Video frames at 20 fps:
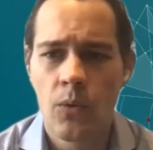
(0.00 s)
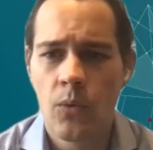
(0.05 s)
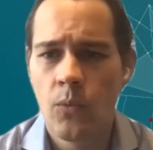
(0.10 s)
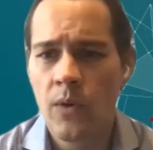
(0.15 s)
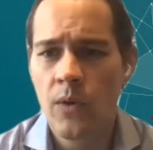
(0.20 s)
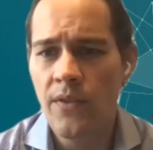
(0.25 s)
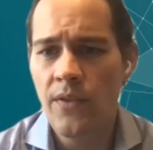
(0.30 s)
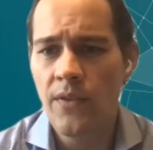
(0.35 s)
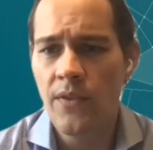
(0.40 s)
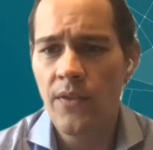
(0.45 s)

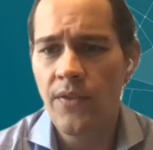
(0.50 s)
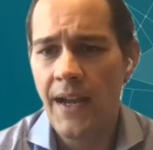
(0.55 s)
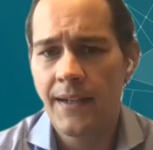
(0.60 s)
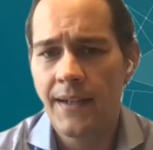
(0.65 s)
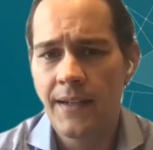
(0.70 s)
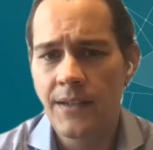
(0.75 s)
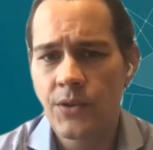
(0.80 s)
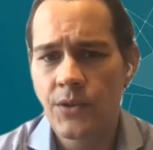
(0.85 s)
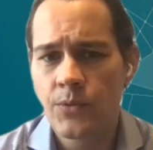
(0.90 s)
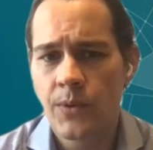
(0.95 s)
So with
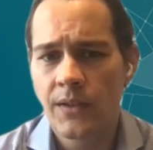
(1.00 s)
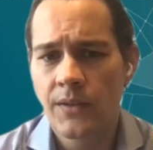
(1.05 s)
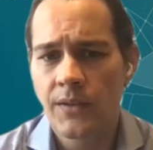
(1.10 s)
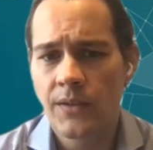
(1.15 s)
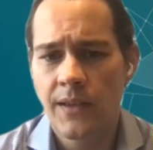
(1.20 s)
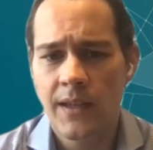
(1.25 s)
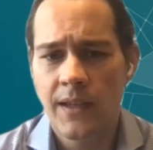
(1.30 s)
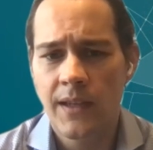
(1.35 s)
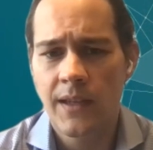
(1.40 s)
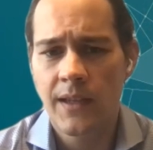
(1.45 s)
that, I just
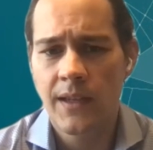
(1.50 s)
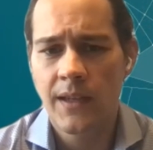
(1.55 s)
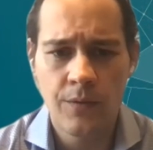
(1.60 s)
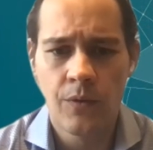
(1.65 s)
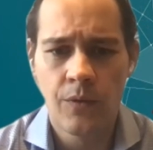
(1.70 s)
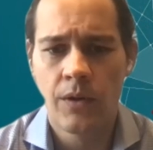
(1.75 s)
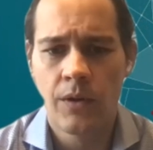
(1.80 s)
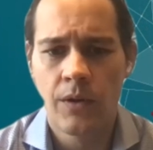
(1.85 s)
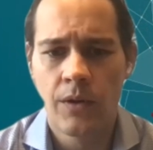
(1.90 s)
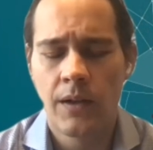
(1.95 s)
wanted to thank
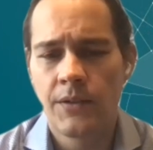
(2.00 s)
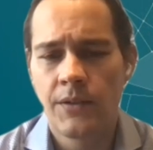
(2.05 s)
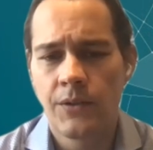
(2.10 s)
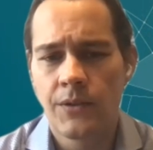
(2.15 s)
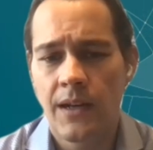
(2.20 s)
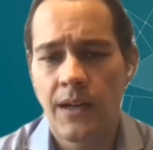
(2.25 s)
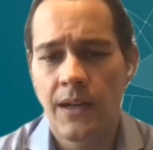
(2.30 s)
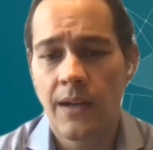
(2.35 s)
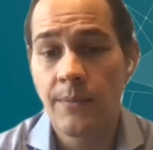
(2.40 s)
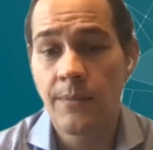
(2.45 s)
you for
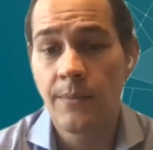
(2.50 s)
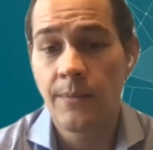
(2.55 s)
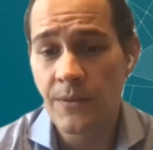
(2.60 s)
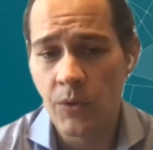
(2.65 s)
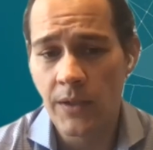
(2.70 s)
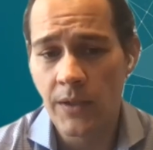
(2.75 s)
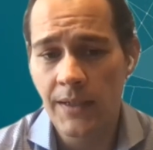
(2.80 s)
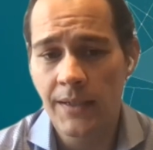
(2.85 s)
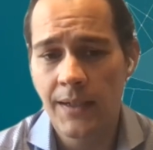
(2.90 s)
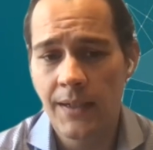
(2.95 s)
your time
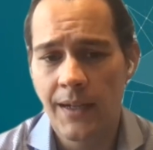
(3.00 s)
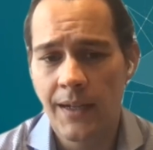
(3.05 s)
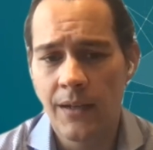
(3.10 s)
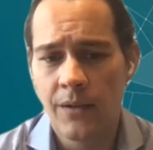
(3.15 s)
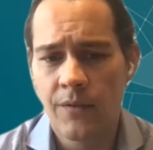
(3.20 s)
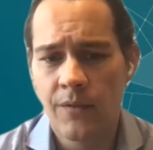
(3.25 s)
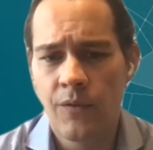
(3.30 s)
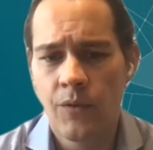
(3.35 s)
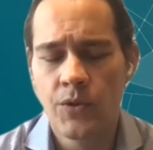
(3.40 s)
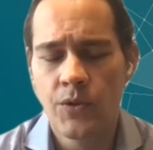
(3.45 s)
this morning.
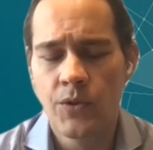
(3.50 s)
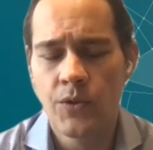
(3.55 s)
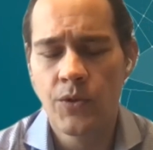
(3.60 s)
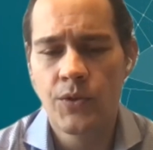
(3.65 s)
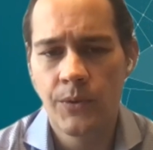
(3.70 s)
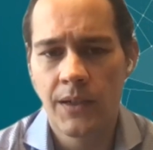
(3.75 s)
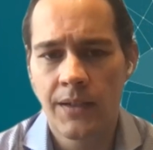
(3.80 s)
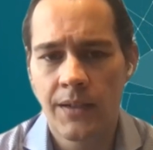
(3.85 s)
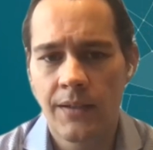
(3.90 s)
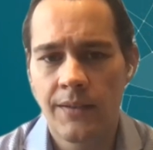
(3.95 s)
I look
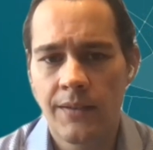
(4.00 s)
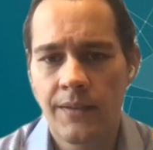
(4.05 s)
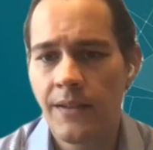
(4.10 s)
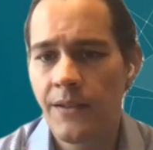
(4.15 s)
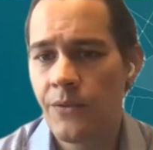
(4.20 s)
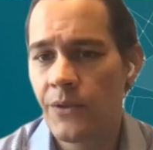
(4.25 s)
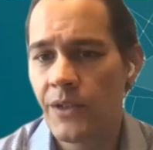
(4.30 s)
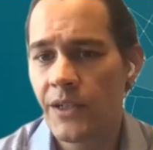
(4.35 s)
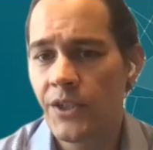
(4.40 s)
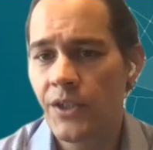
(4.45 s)
forward to a
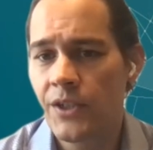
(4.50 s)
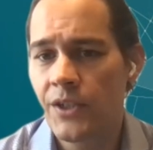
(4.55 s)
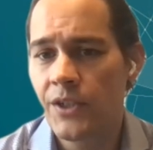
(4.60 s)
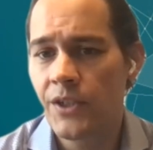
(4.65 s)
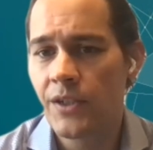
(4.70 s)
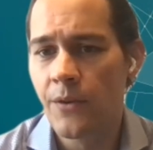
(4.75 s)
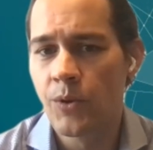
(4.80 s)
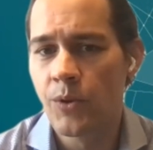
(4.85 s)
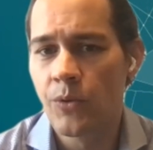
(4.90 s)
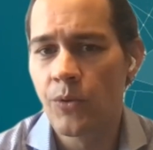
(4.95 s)

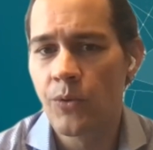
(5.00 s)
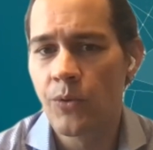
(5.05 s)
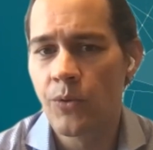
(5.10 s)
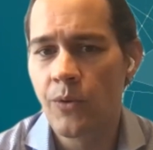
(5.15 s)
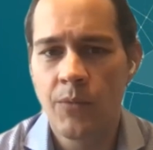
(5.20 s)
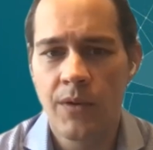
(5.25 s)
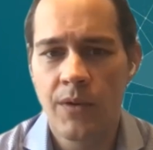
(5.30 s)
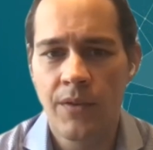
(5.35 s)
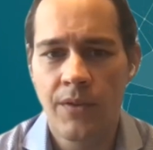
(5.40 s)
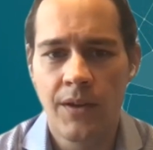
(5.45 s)
continuation of the
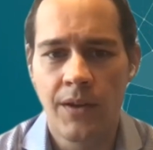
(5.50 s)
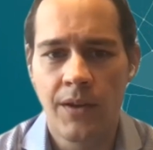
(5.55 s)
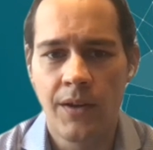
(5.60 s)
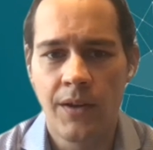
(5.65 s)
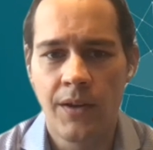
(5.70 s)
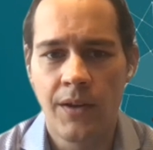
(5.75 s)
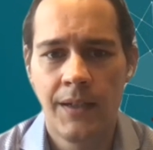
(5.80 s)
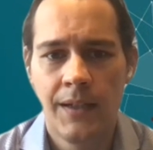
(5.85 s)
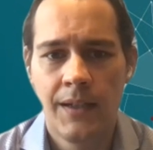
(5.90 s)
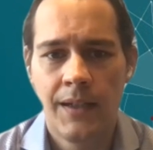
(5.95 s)
program with
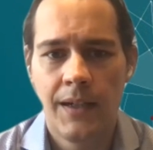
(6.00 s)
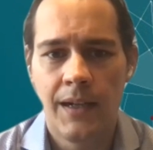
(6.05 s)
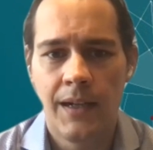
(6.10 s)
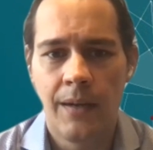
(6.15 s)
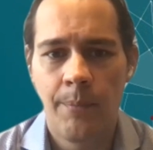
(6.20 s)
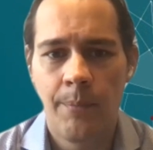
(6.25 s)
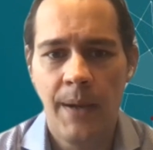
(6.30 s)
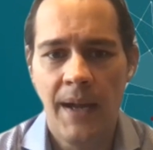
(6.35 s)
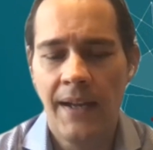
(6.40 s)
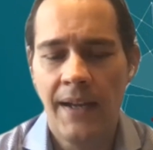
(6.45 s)
our
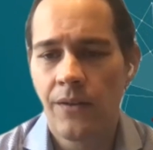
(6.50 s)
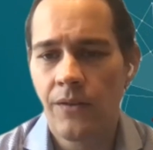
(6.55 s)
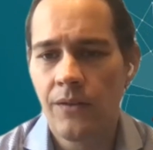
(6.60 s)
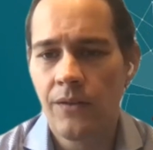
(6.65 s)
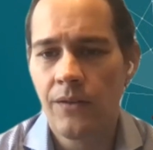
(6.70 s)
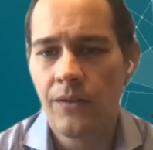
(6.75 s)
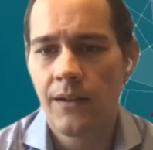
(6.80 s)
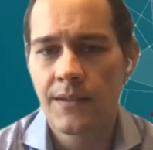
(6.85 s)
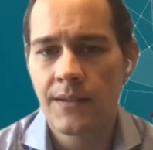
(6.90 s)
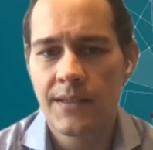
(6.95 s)

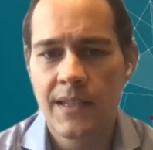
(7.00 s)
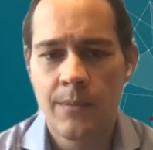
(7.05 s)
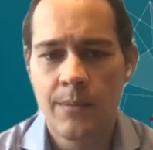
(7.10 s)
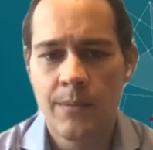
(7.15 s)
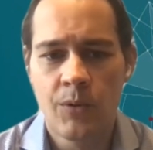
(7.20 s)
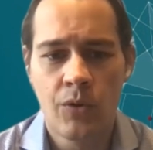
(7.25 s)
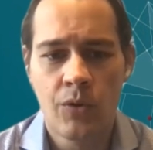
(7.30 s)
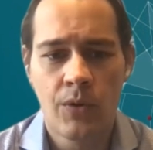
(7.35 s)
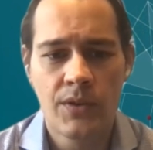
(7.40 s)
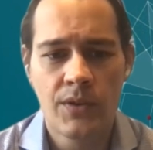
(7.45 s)
panel on
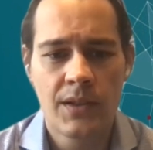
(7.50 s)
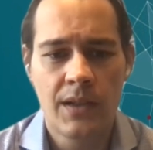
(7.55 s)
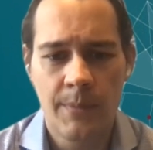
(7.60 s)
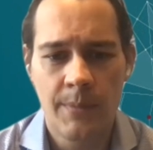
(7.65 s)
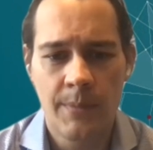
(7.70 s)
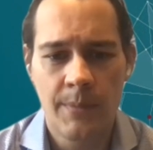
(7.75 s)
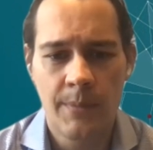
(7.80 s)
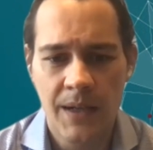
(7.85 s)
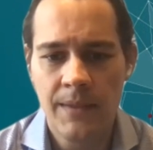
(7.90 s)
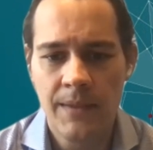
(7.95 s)

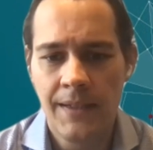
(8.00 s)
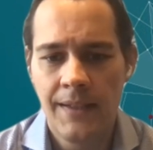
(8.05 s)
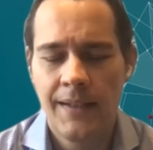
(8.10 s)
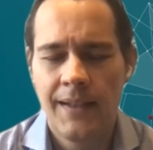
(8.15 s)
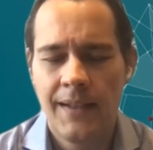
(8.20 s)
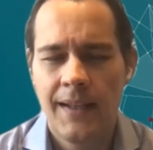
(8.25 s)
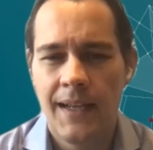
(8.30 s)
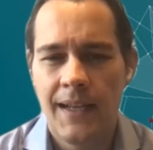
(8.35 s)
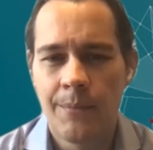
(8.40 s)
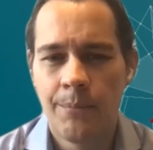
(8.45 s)
stablecoins coming up.
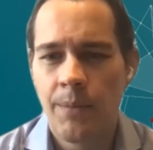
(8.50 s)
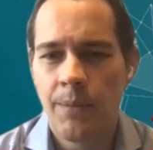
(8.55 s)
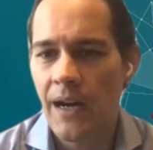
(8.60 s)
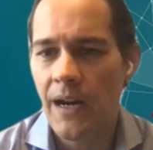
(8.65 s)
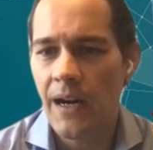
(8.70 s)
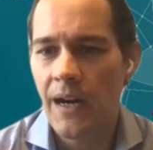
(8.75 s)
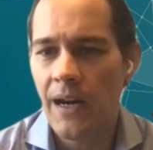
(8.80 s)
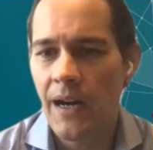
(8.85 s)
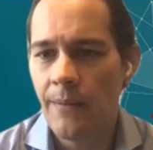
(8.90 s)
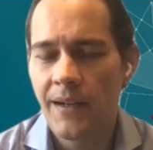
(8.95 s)

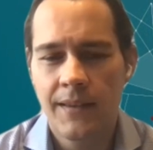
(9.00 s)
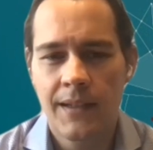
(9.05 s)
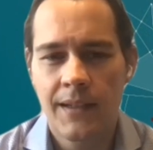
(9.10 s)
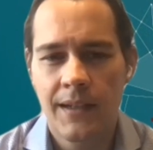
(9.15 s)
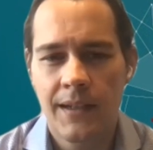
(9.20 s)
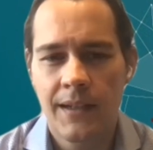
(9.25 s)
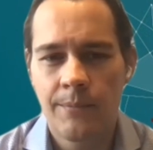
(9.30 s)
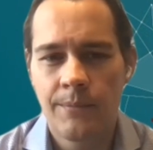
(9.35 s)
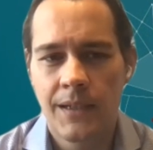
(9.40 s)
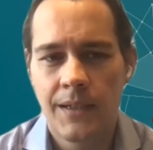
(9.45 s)
And Bob, I
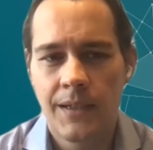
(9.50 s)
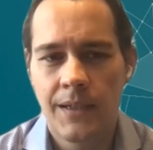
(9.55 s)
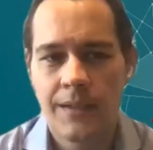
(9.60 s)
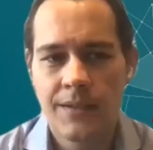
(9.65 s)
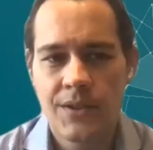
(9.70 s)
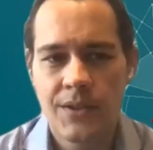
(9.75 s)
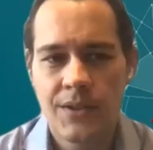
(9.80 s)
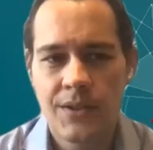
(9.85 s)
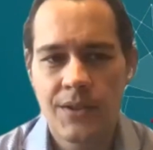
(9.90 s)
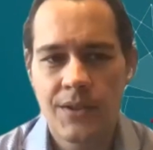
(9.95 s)
think I'm
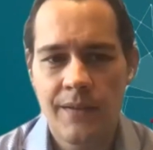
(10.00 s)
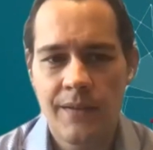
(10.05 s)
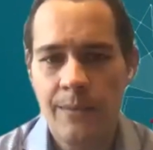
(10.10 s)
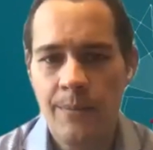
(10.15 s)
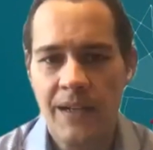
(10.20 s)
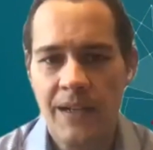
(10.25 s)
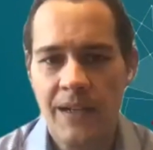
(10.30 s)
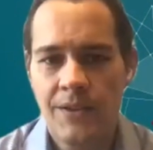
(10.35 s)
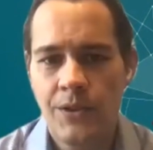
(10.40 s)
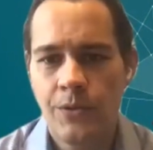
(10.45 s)
just
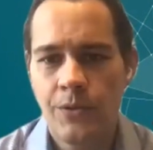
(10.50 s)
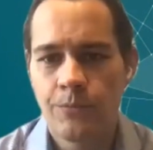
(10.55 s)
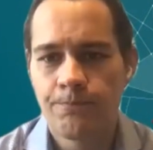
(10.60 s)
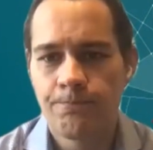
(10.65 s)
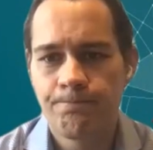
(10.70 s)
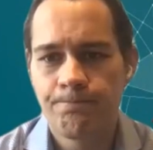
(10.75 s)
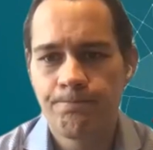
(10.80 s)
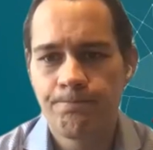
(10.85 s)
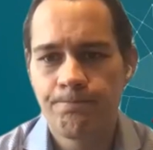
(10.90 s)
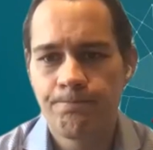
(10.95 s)
giving it back to
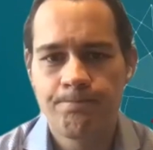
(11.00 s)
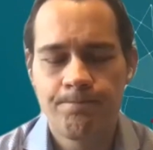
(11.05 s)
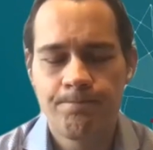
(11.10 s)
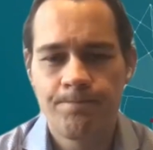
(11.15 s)
you.